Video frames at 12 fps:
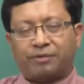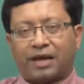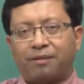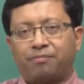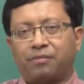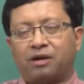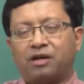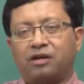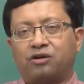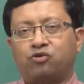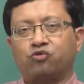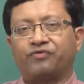type
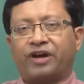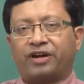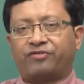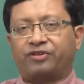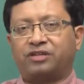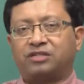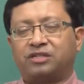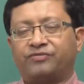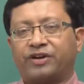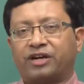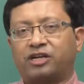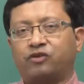in two factories, in
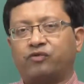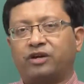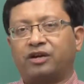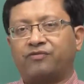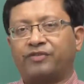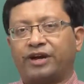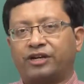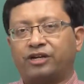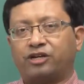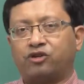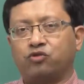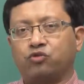factory 1 and
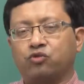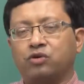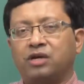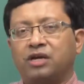factory 2.